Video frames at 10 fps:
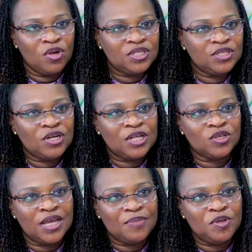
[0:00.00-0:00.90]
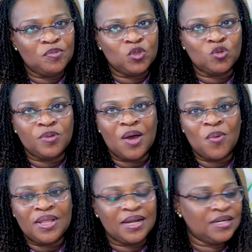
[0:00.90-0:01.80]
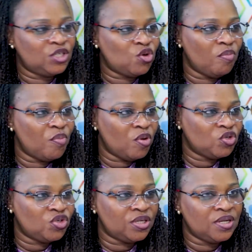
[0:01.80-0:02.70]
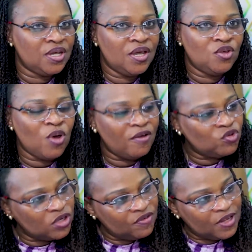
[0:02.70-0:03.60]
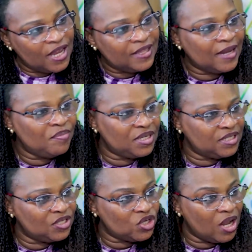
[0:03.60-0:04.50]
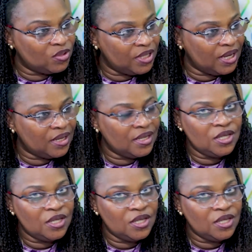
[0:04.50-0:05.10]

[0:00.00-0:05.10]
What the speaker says: But in order to get people to be aware that it is compulsory, you have to get that message out there.